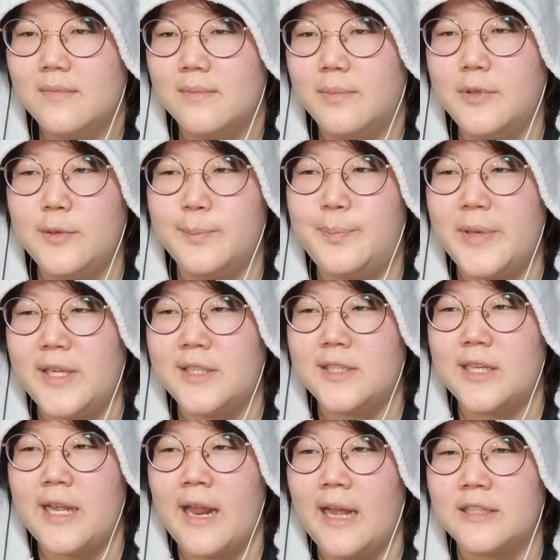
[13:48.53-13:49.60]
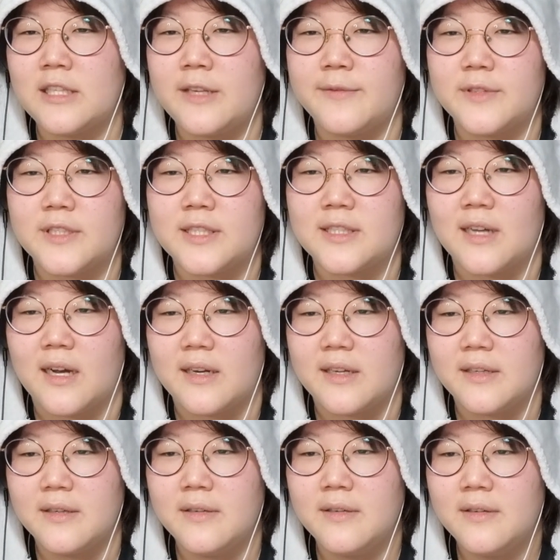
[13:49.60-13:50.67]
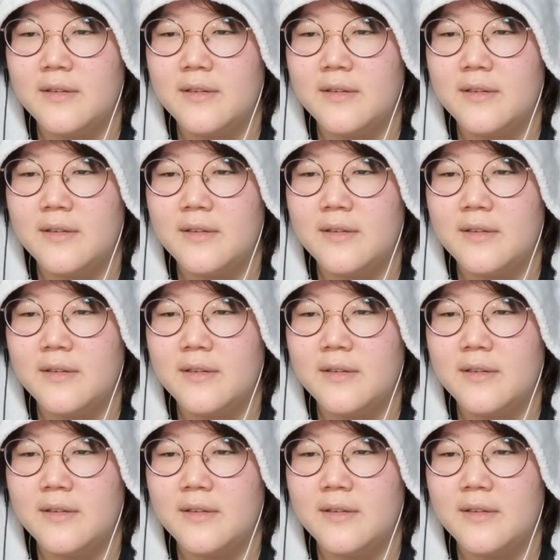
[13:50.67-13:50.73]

But bitch, it hasn't even started.